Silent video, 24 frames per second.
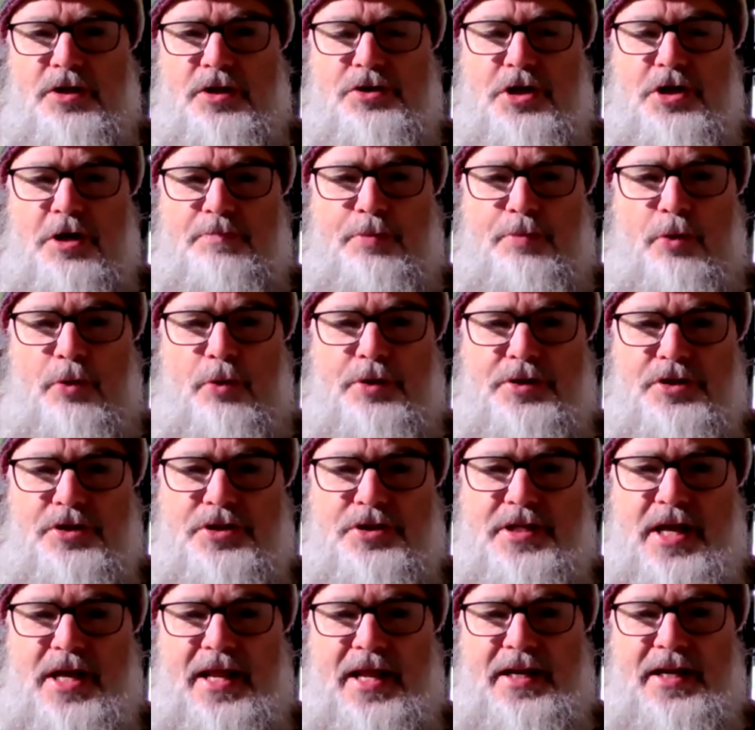There's no point
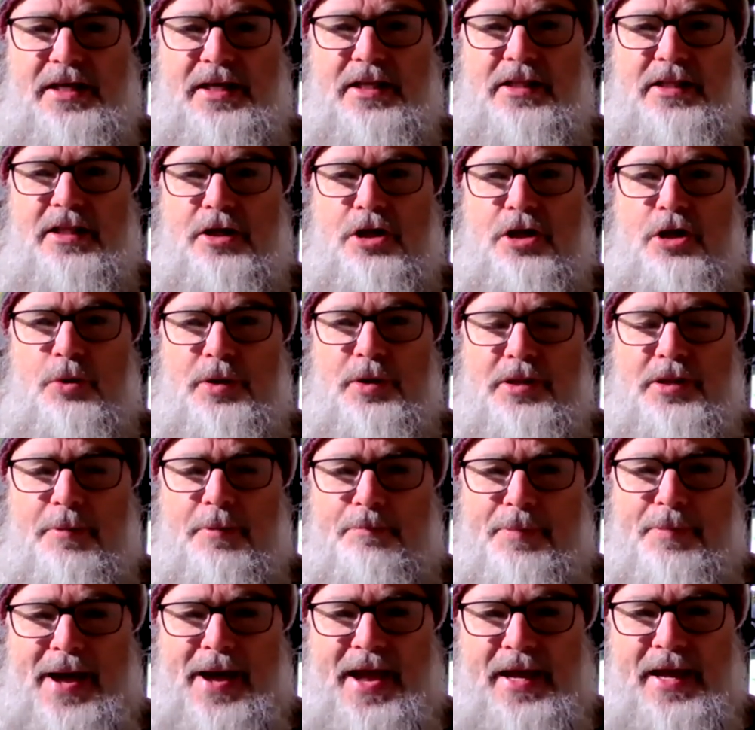in standing in the queue at
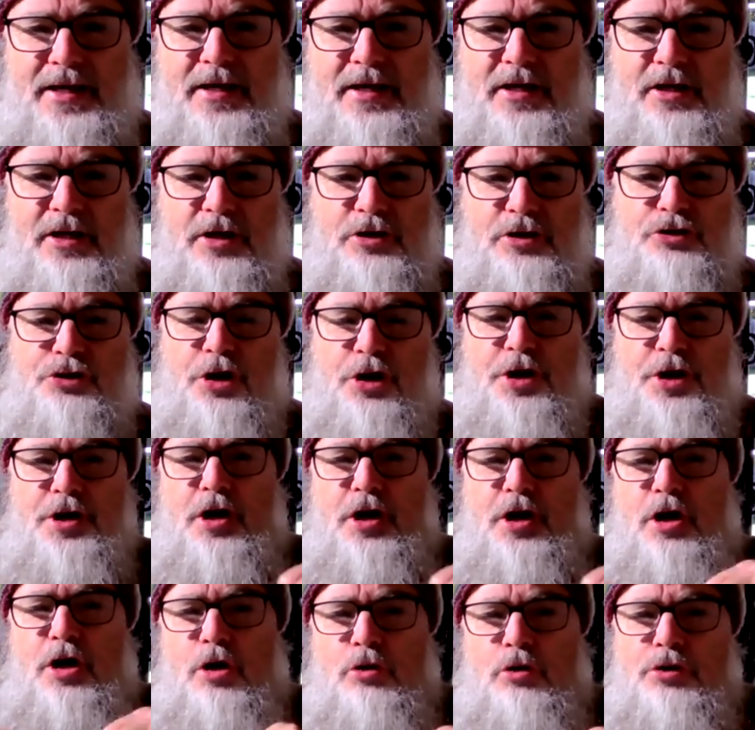the bank
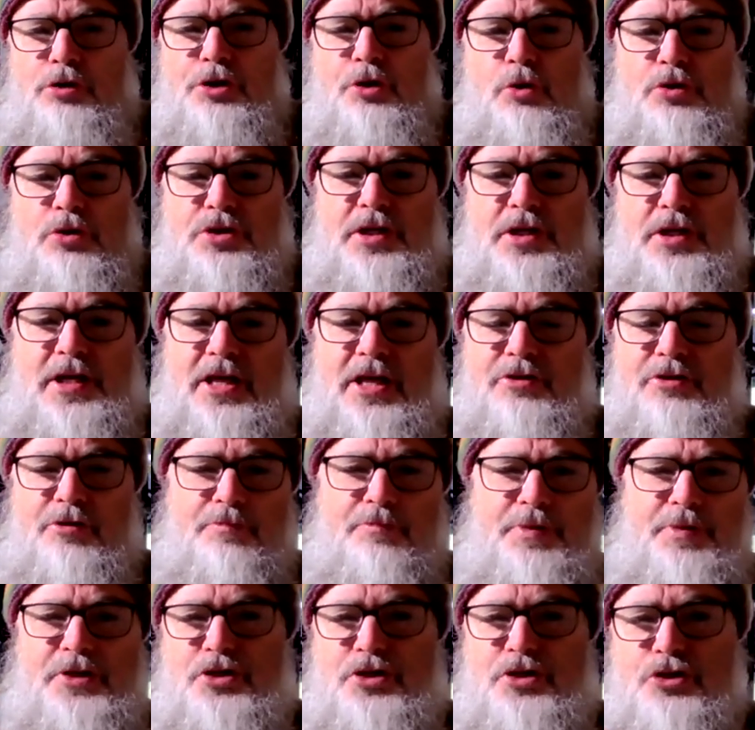trying to hold it all together
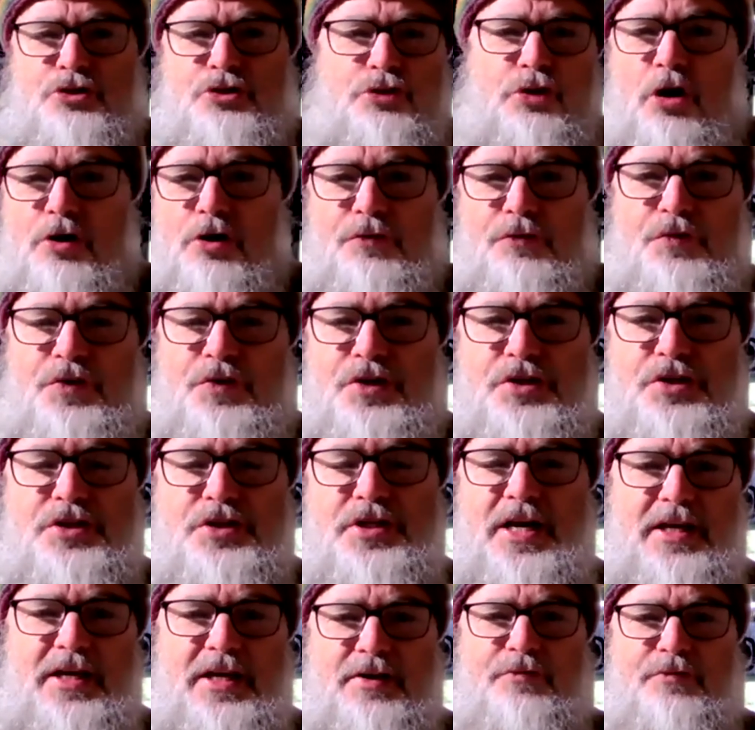and be strong for the
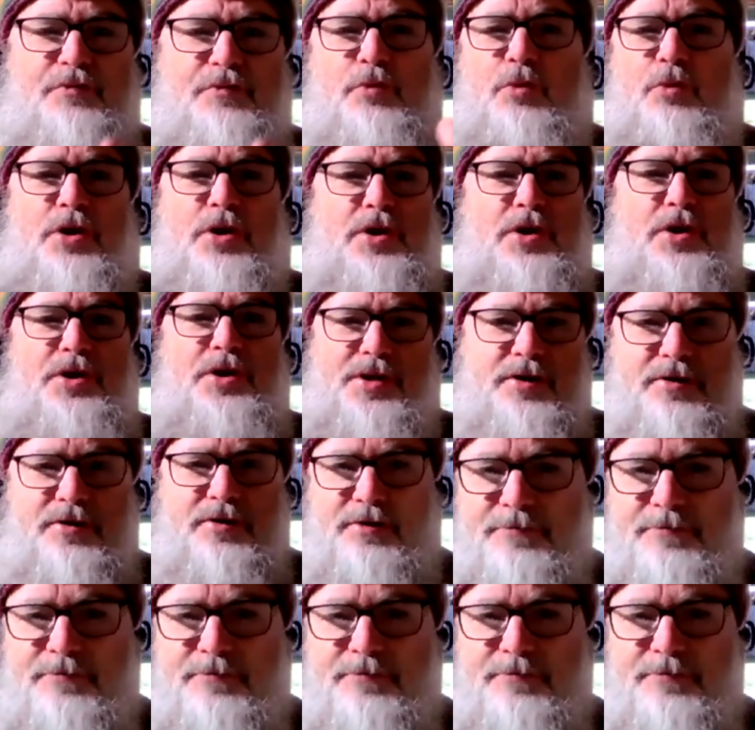sake of what?